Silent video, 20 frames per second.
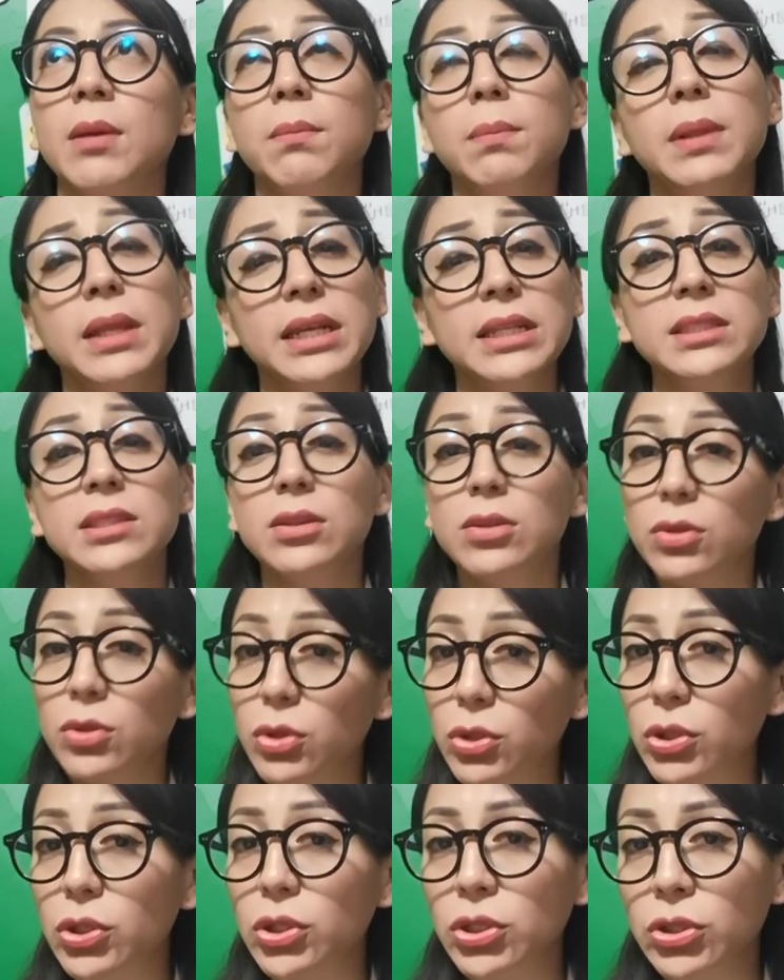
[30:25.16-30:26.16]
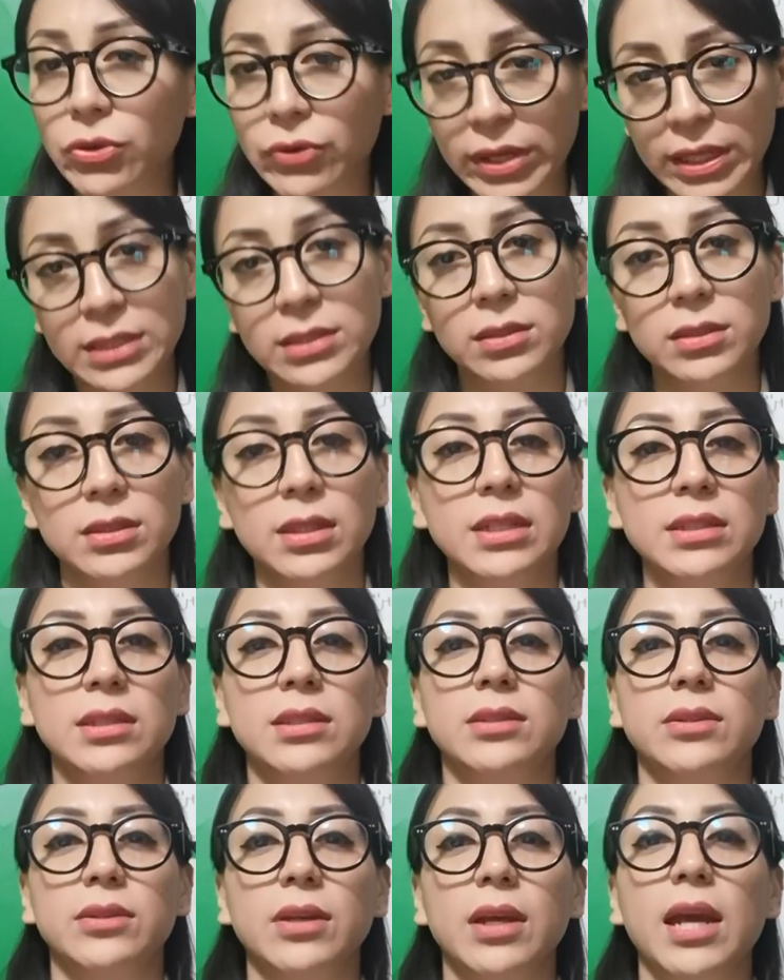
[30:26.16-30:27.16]
please do your
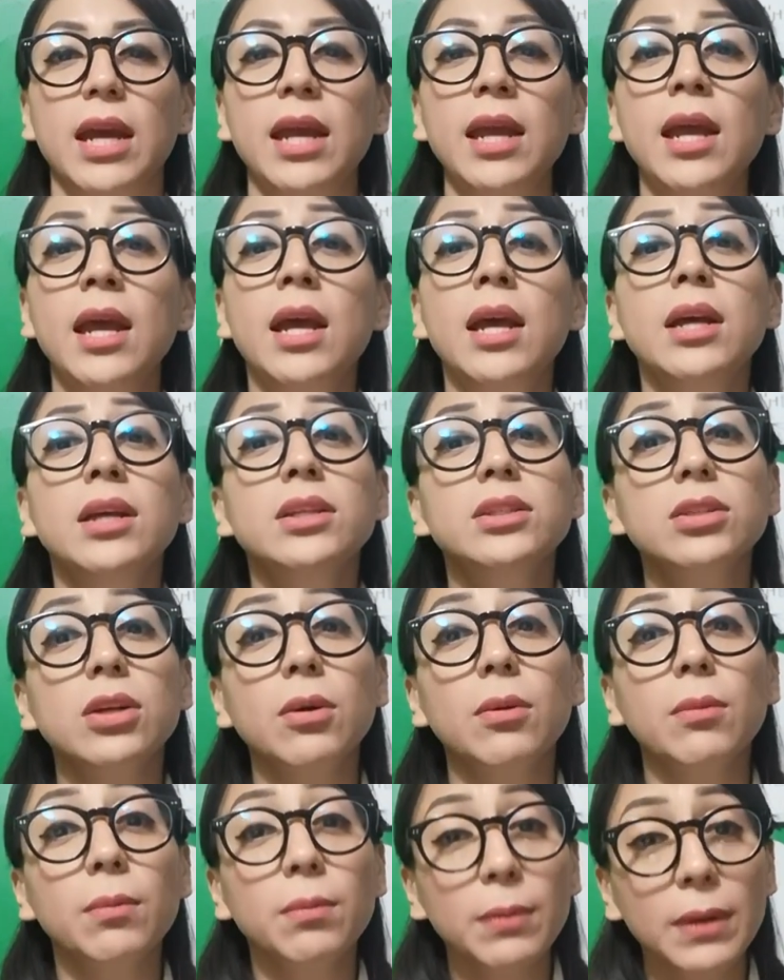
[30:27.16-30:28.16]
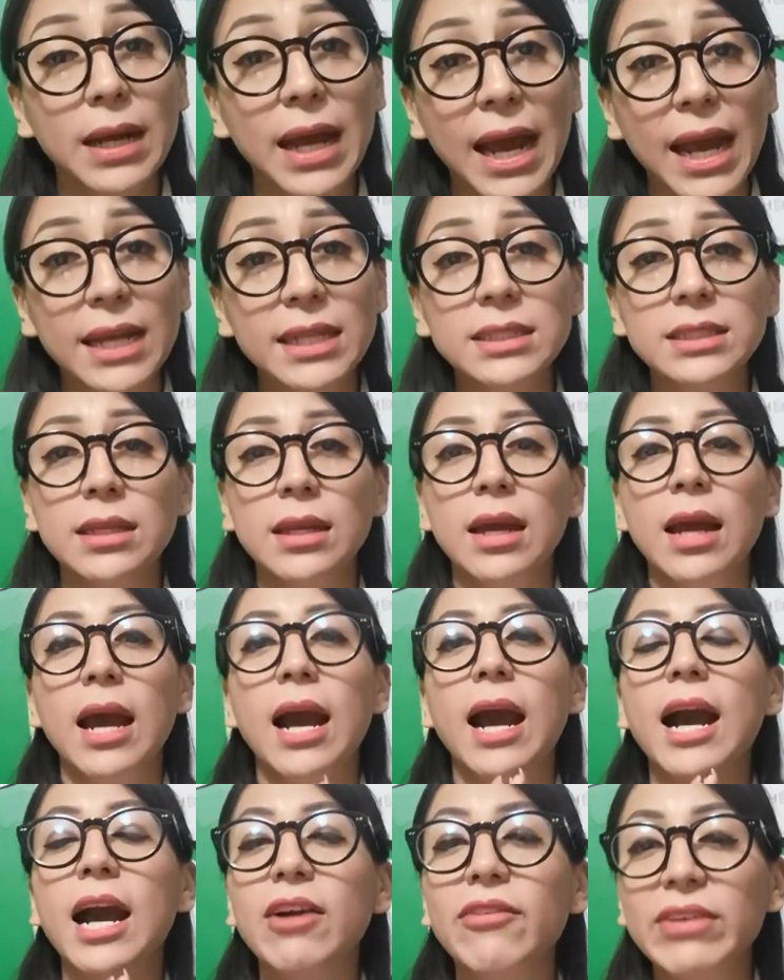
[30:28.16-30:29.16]
exercises, okay? So, guys,
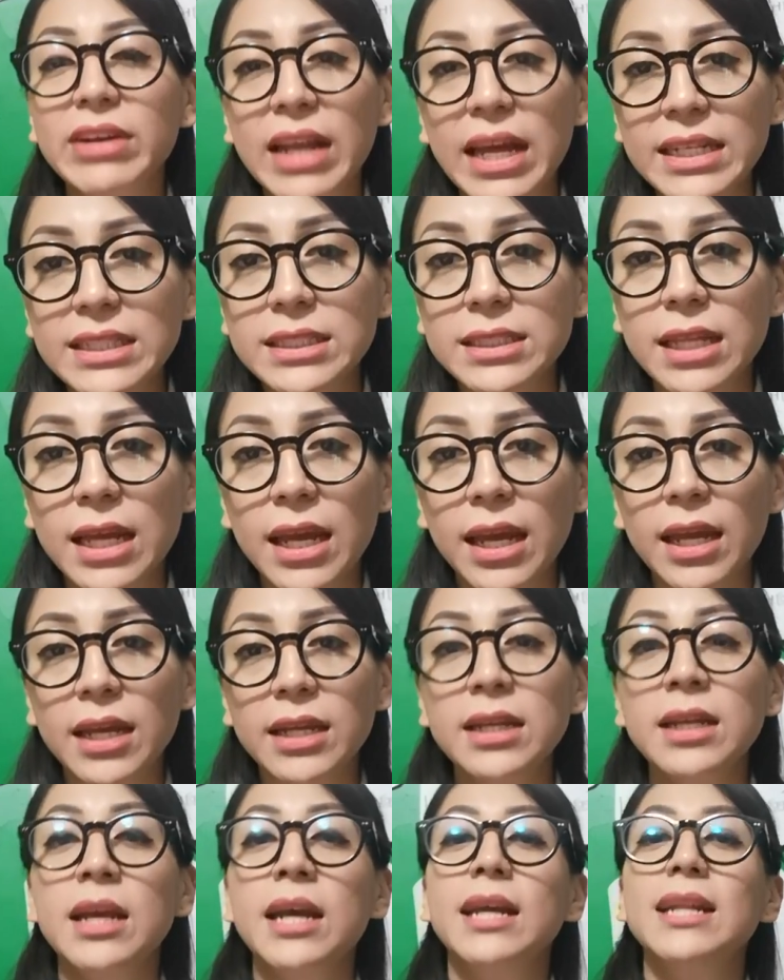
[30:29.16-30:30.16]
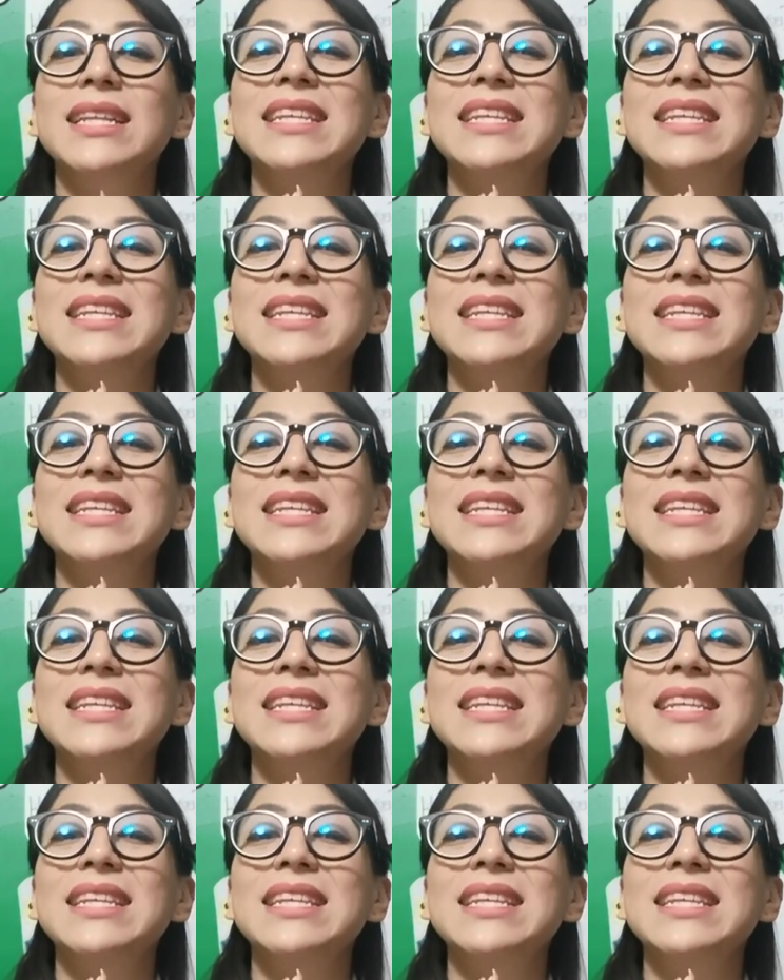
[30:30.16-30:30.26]
have a nice day.